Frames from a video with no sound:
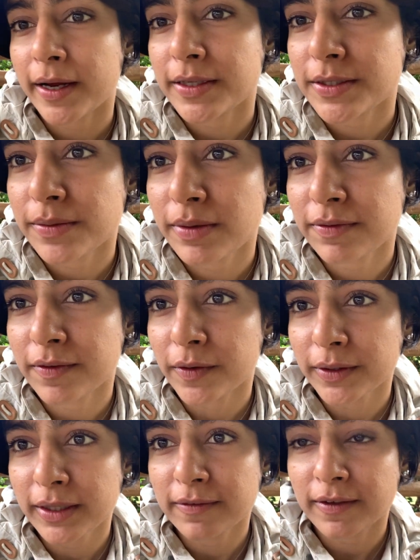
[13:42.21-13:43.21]
right so before
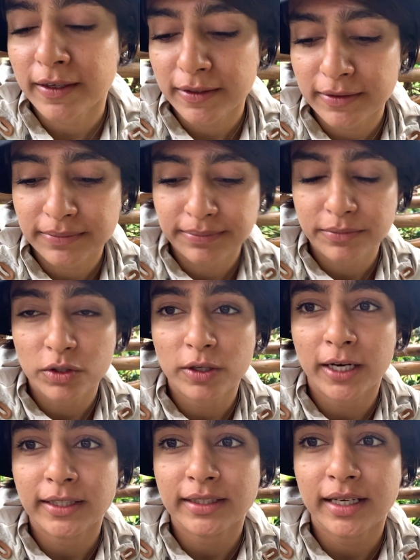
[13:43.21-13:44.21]
leaving
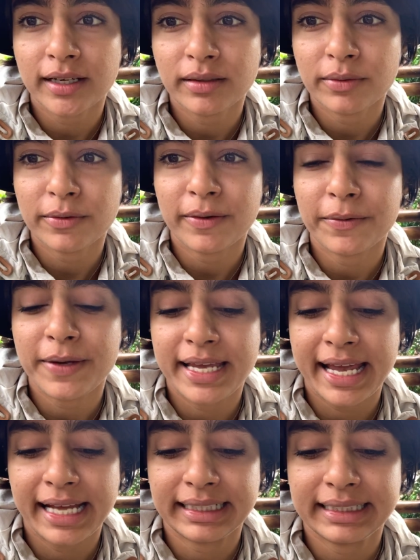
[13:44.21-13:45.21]
Uganda we
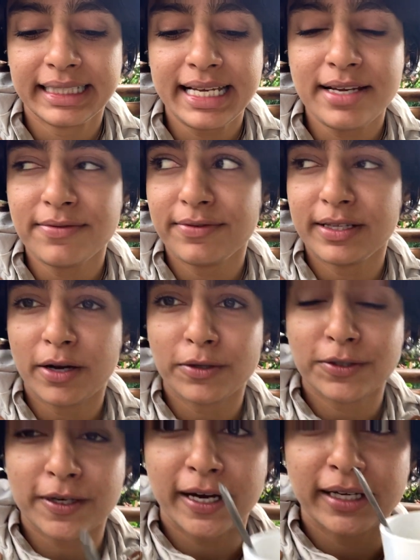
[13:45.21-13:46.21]
can't leave
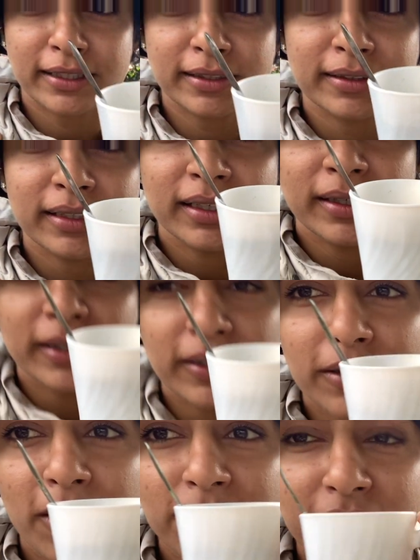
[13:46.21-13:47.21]
without trying
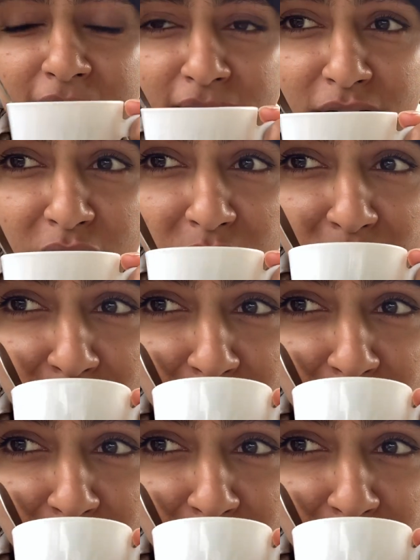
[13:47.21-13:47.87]
coffee